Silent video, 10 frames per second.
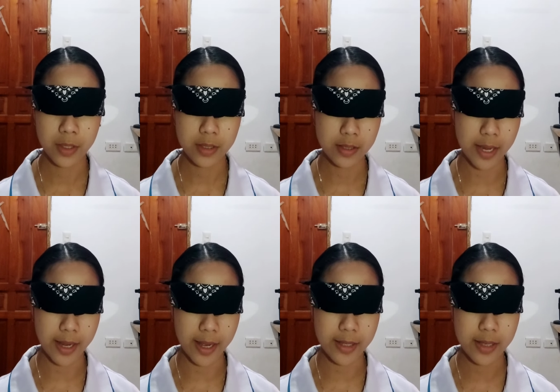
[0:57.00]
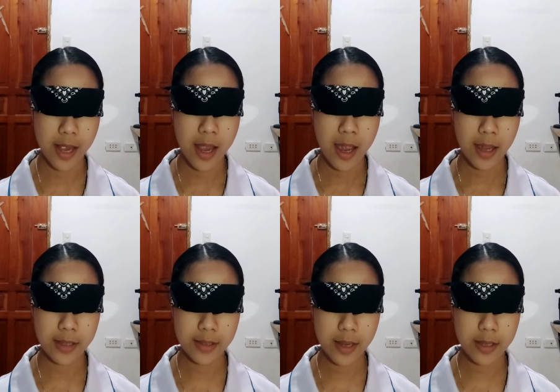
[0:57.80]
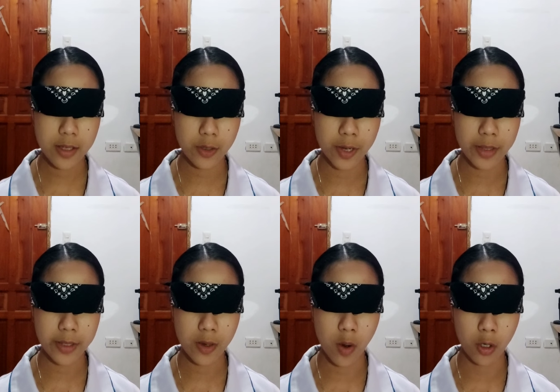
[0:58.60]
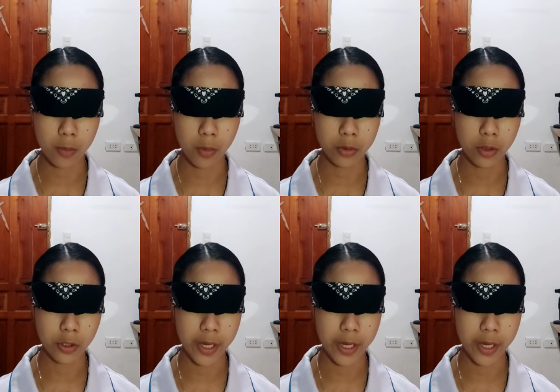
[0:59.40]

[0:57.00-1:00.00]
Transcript: Second, antidiuretic hormone or